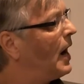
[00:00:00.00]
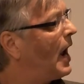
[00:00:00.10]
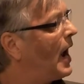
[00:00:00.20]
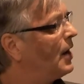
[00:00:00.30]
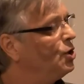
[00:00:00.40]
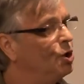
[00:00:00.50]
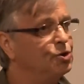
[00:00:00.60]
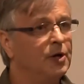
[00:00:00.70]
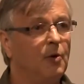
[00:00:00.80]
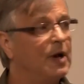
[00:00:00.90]
And
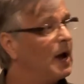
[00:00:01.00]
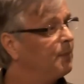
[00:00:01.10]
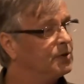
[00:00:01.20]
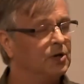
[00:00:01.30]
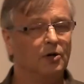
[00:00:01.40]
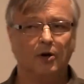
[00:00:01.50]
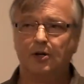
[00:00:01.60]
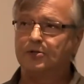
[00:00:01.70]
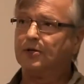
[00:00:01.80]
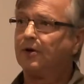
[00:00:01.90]
usually what happens,
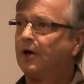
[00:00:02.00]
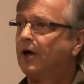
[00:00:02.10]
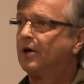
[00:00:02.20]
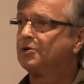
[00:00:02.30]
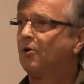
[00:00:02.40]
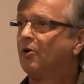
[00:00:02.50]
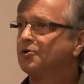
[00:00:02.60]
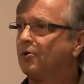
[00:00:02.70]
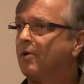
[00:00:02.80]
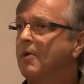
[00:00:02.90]
as Laurel
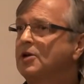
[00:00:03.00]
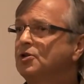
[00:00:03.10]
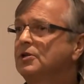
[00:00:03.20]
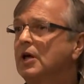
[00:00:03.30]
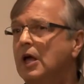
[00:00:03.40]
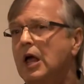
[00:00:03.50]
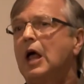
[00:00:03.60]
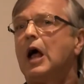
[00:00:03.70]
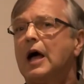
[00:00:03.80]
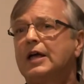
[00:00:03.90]
sort of mentioned,
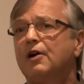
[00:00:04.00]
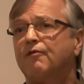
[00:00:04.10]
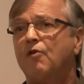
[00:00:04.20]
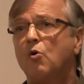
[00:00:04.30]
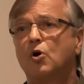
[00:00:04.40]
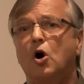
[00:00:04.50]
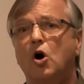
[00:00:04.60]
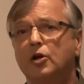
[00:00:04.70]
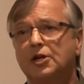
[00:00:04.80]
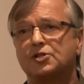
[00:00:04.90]
I get a phone call at